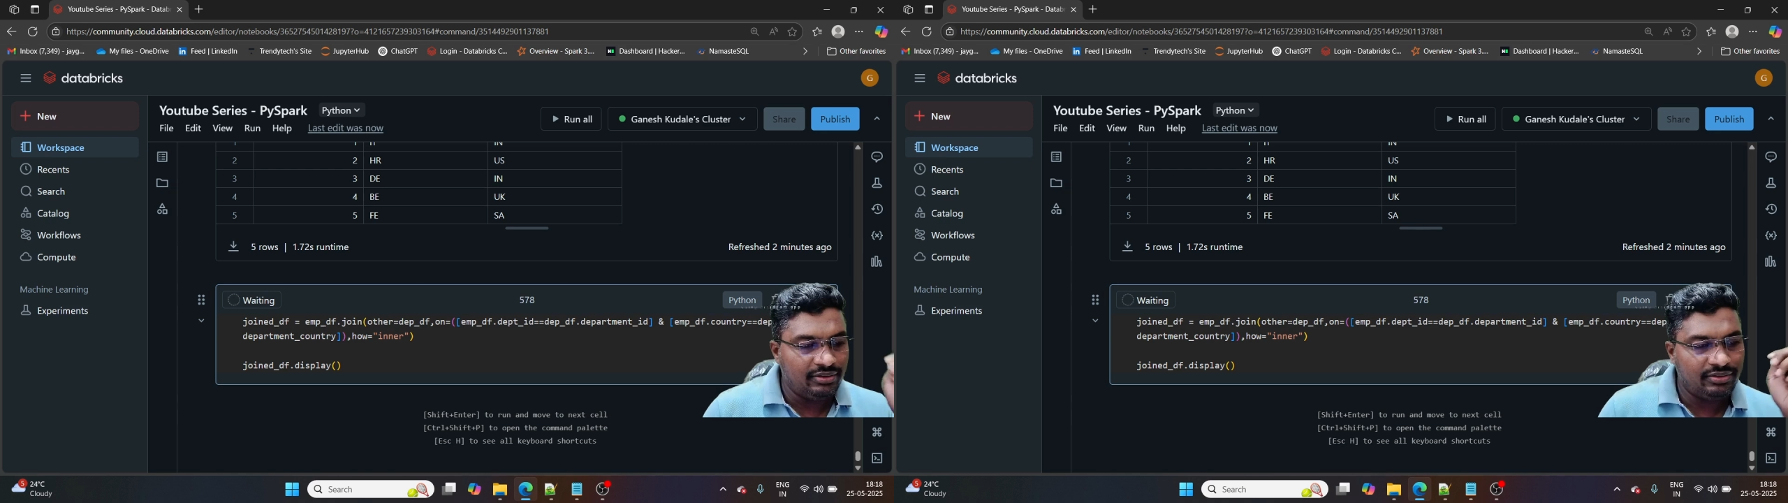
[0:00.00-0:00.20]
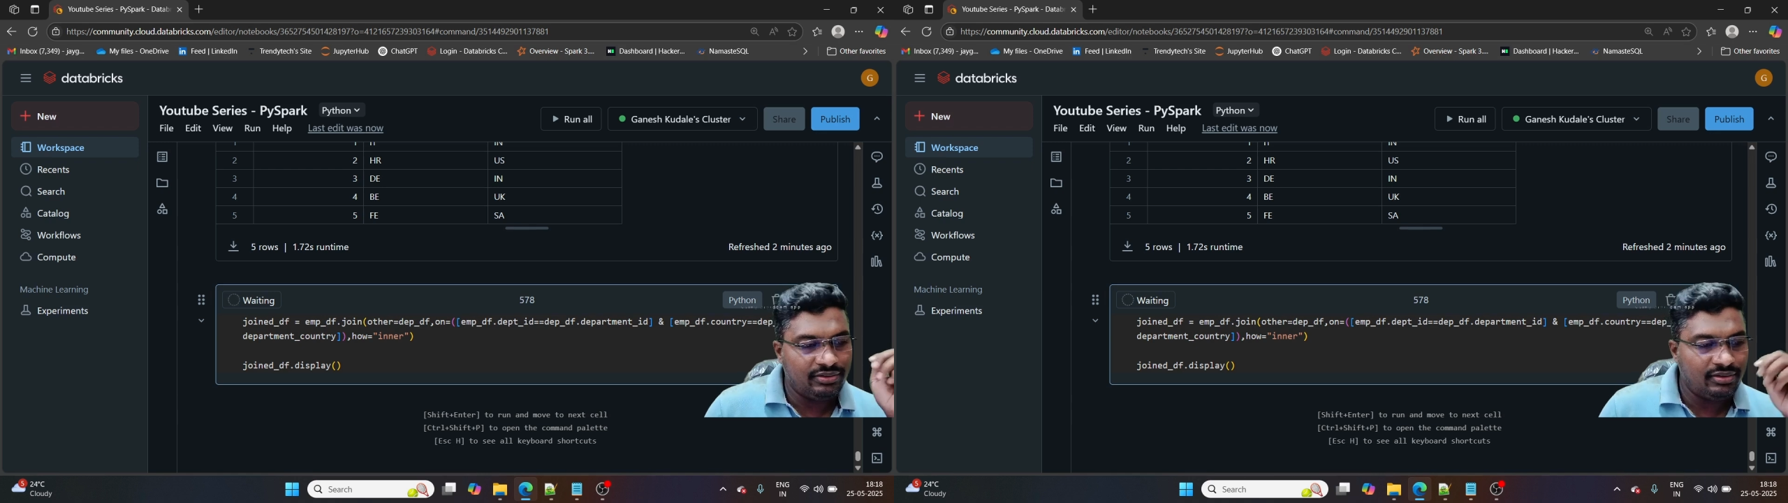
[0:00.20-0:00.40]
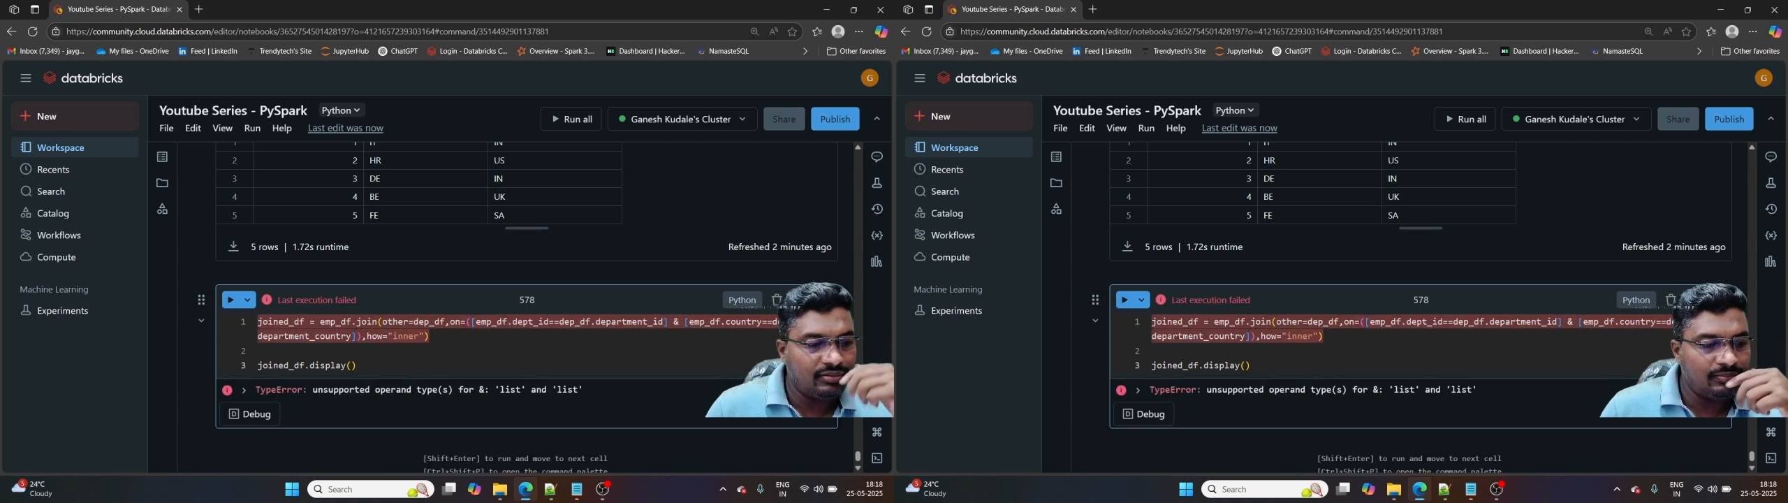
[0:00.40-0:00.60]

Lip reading: this.